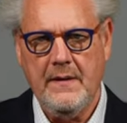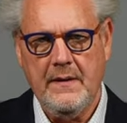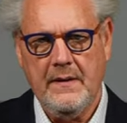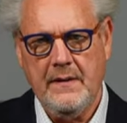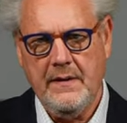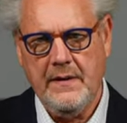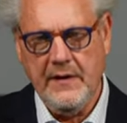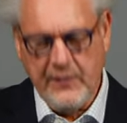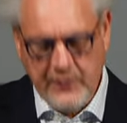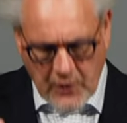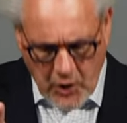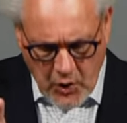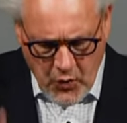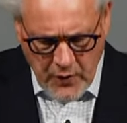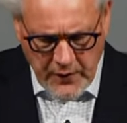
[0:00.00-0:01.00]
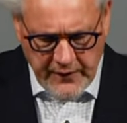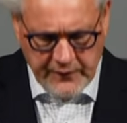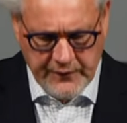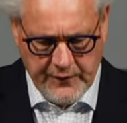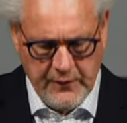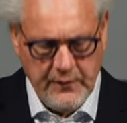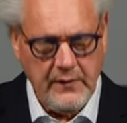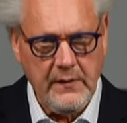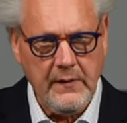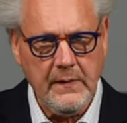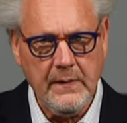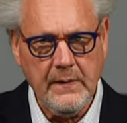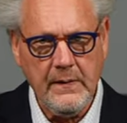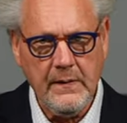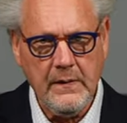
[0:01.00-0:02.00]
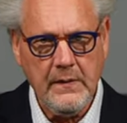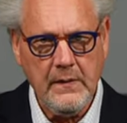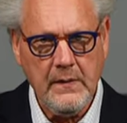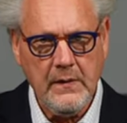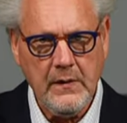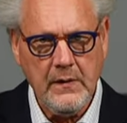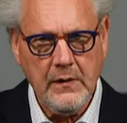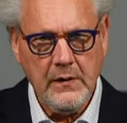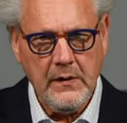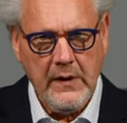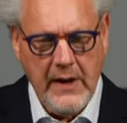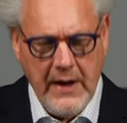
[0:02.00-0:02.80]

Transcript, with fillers: His only son, a